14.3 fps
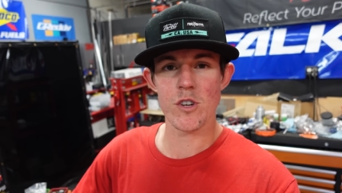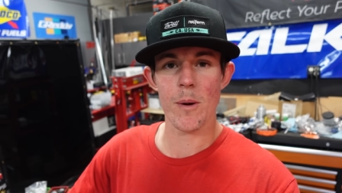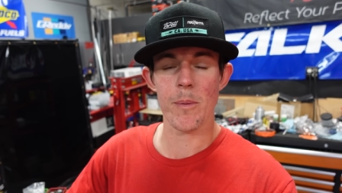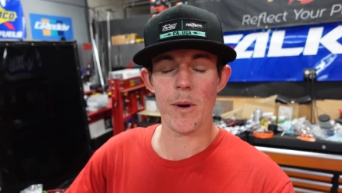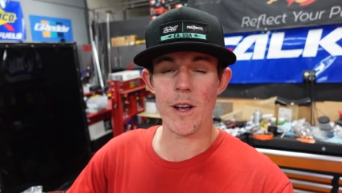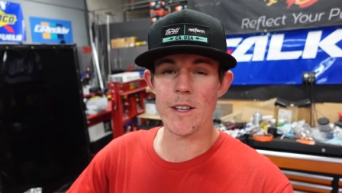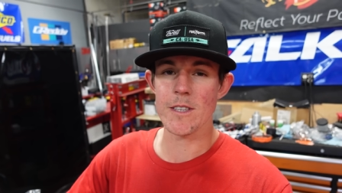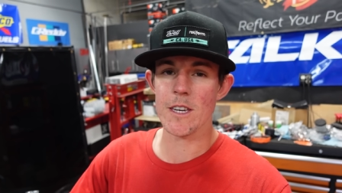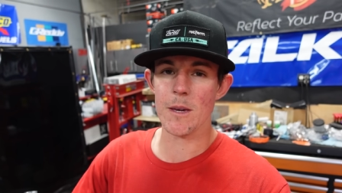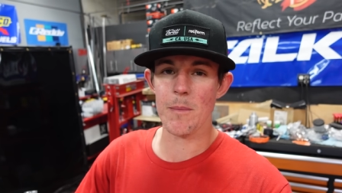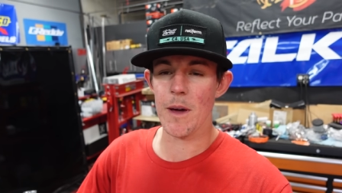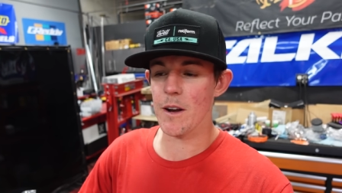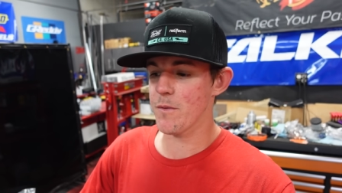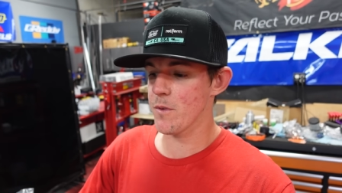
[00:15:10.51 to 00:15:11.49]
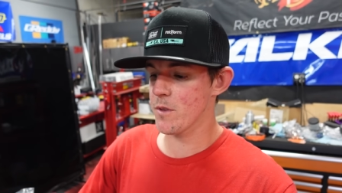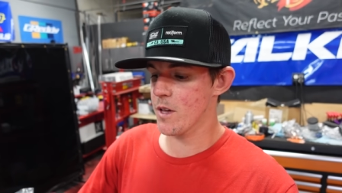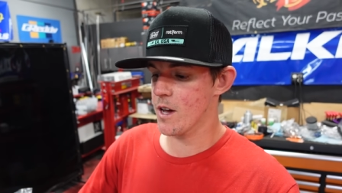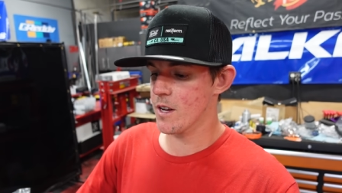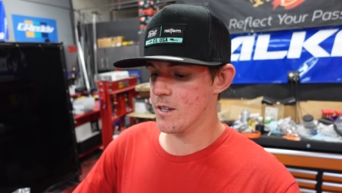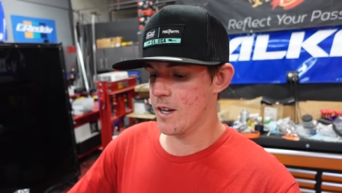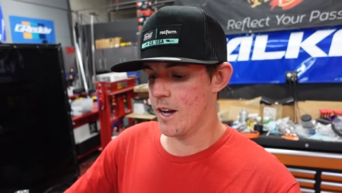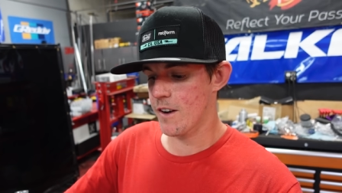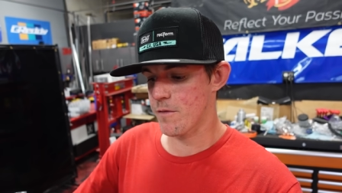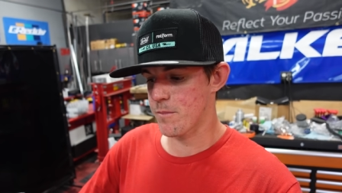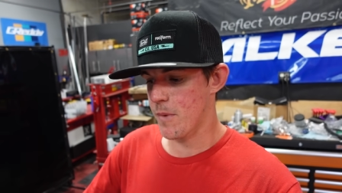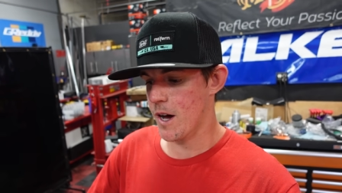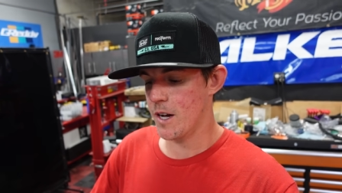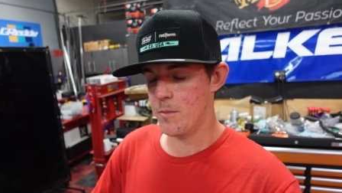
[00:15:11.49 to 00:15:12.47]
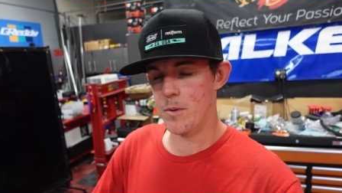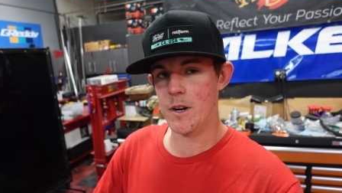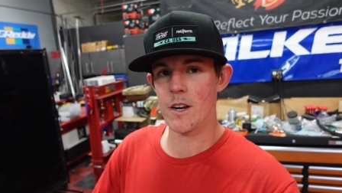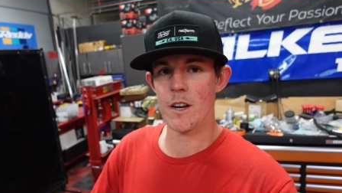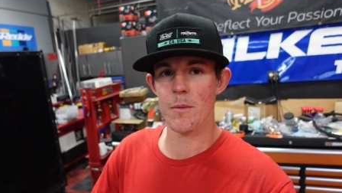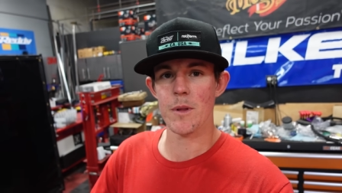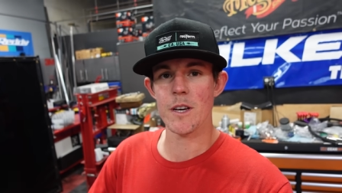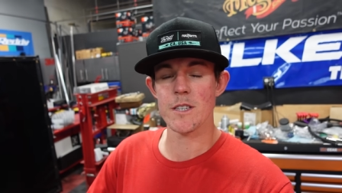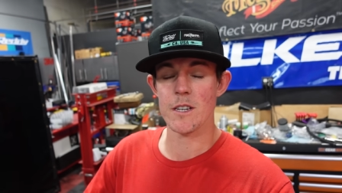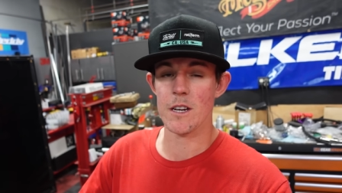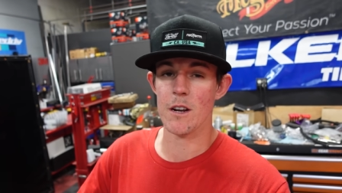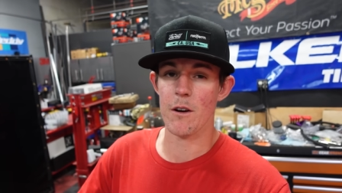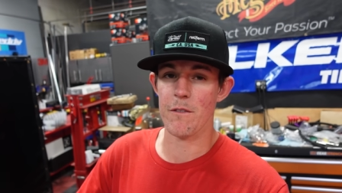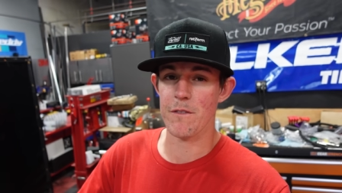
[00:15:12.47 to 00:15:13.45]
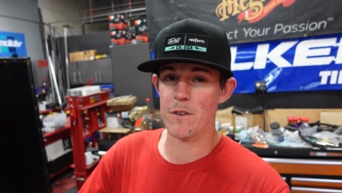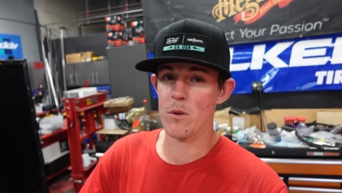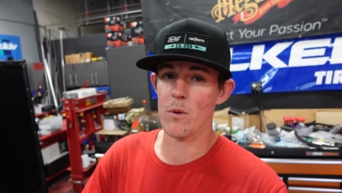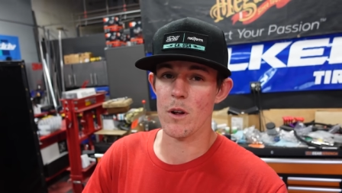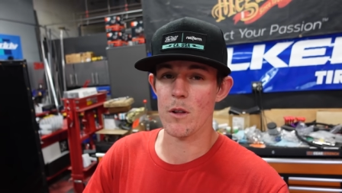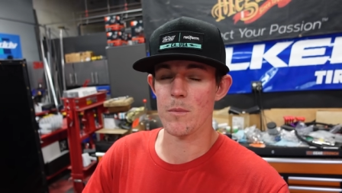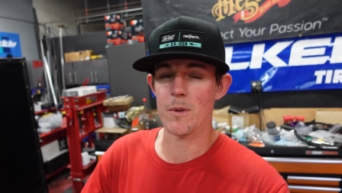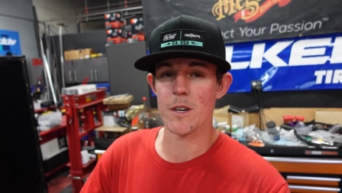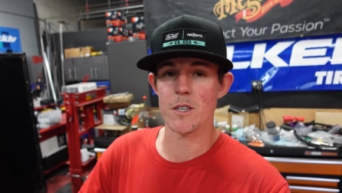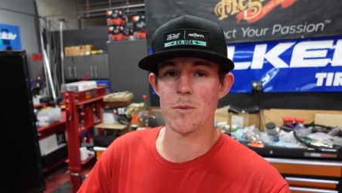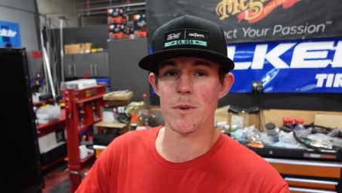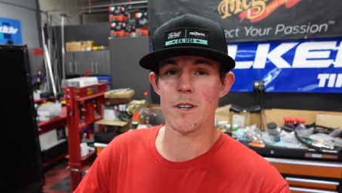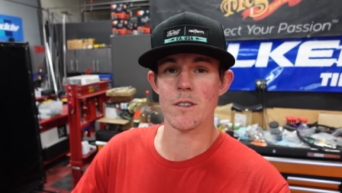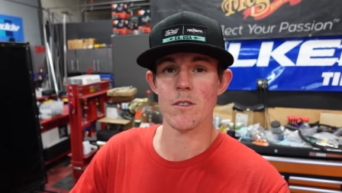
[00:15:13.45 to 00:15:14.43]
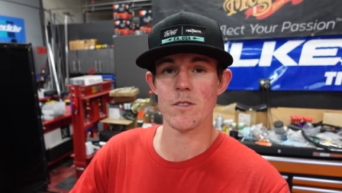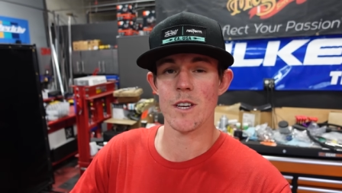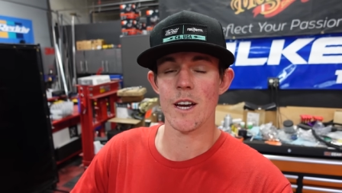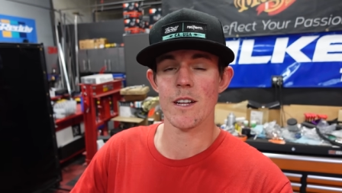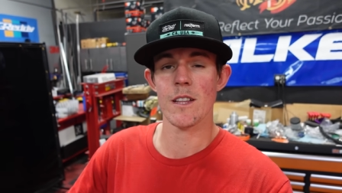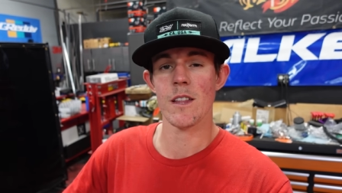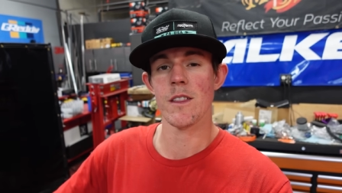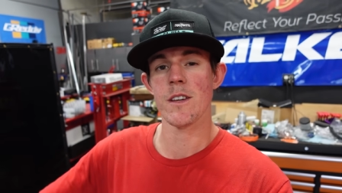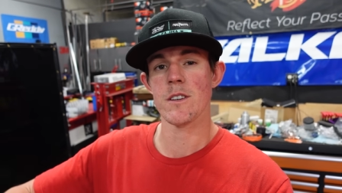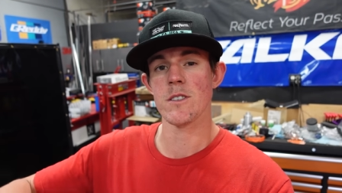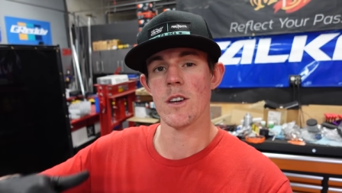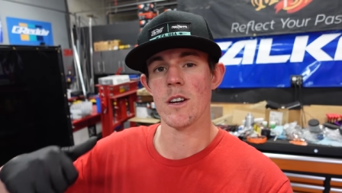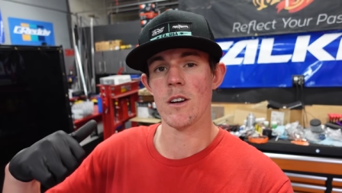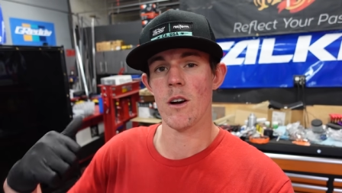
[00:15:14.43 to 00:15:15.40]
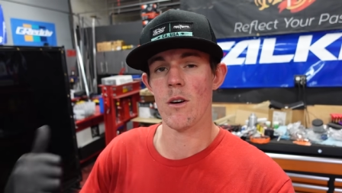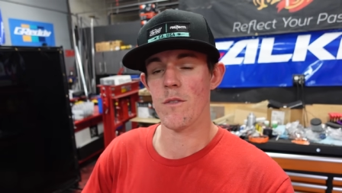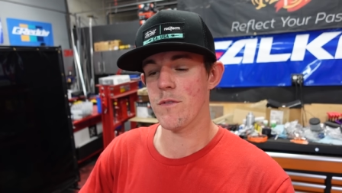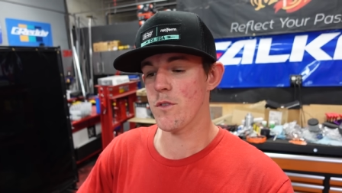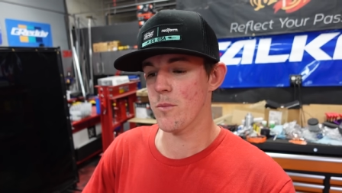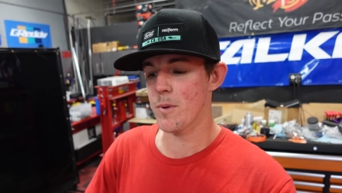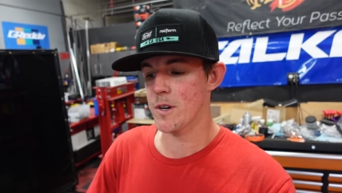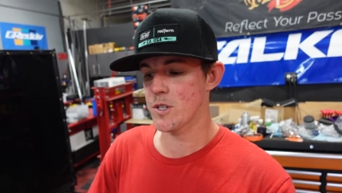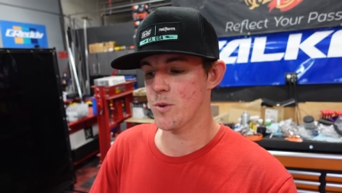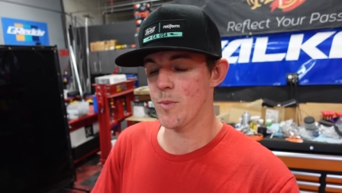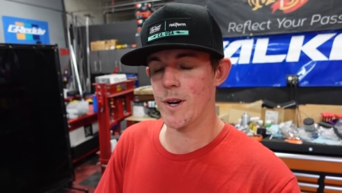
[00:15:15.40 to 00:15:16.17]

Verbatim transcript: drop our intake manifold on, kind of mock put it in place and get our fuel rail in place. We can start tackling things like our fuel pressure